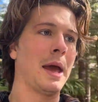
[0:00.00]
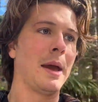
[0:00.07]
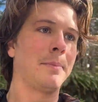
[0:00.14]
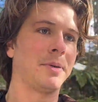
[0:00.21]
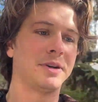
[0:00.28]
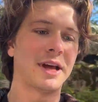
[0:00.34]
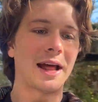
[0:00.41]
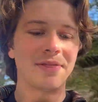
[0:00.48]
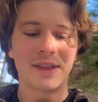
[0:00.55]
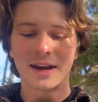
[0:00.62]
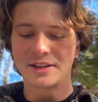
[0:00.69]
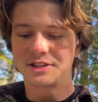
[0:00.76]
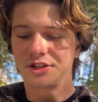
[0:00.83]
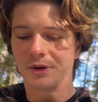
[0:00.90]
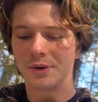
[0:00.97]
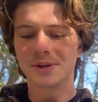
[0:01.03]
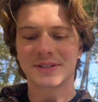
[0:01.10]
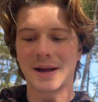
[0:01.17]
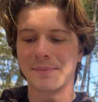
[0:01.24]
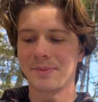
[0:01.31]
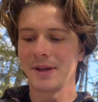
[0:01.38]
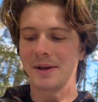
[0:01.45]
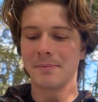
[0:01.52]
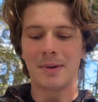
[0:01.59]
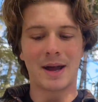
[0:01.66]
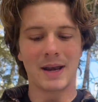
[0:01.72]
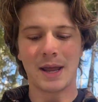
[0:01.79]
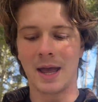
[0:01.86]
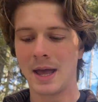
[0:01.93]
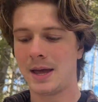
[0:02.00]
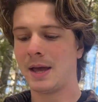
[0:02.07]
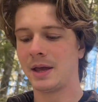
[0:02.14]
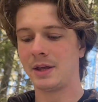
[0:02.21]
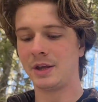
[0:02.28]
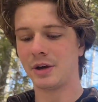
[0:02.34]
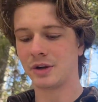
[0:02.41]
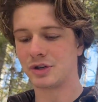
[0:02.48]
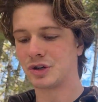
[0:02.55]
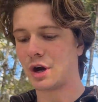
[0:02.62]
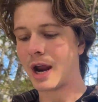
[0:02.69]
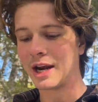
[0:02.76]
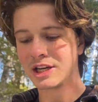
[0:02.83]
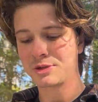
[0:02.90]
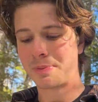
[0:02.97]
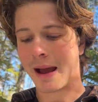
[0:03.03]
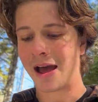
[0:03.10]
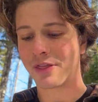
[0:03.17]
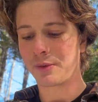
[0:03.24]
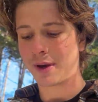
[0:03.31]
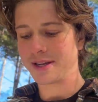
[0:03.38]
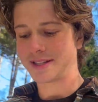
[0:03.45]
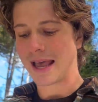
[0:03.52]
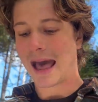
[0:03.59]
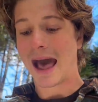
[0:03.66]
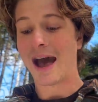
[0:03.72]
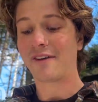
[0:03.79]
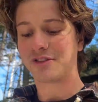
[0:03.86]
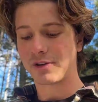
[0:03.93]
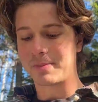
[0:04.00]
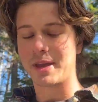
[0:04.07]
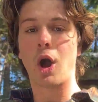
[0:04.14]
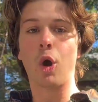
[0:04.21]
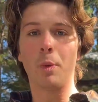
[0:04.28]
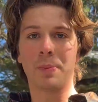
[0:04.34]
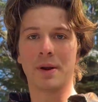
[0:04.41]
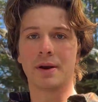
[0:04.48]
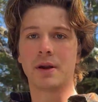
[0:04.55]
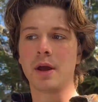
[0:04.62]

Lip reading: pretend that it's doing something, but your drainage pathways have to be open.